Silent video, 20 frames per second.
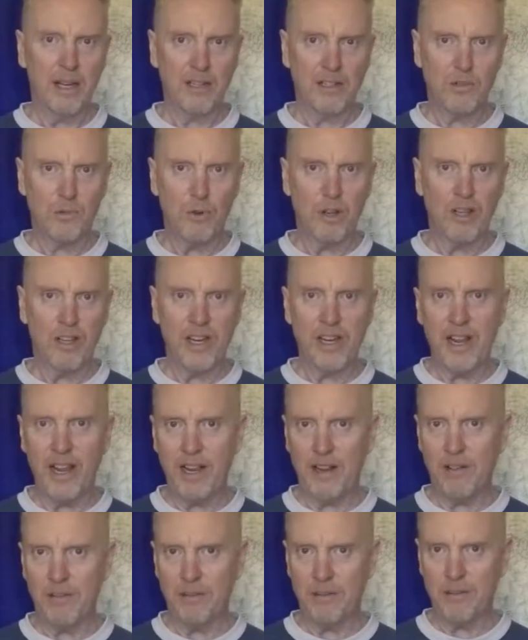Zwilling
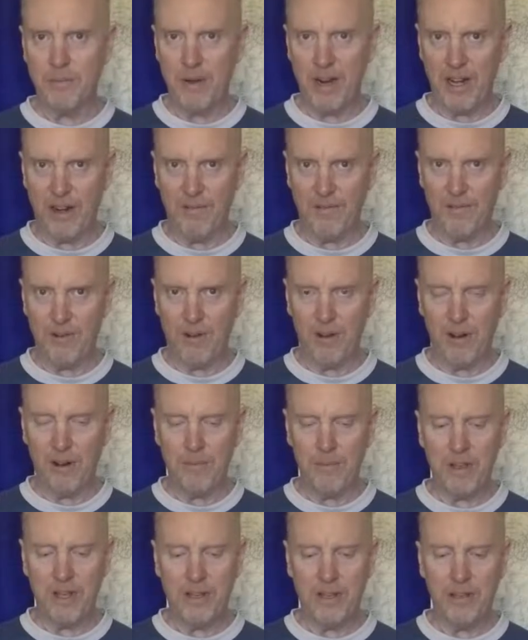Hinkles made it for
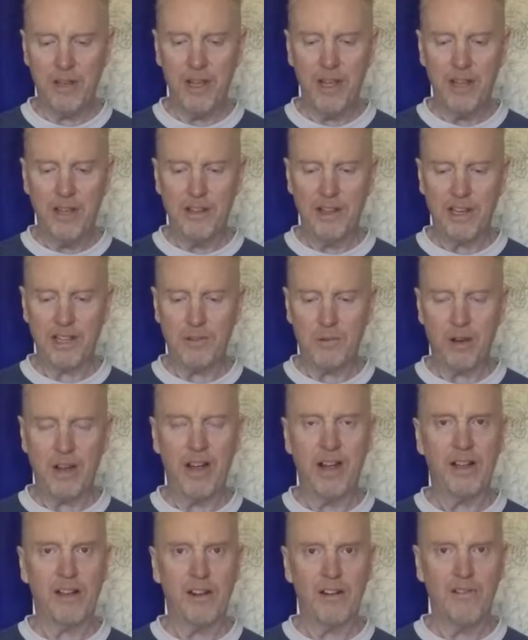him, and that's
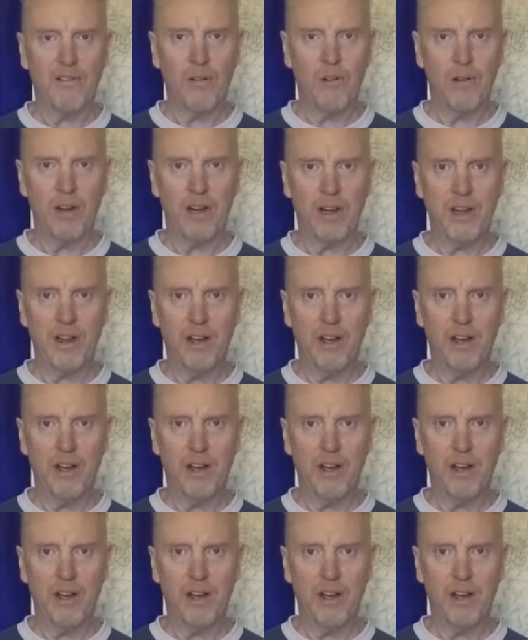why I could afford it.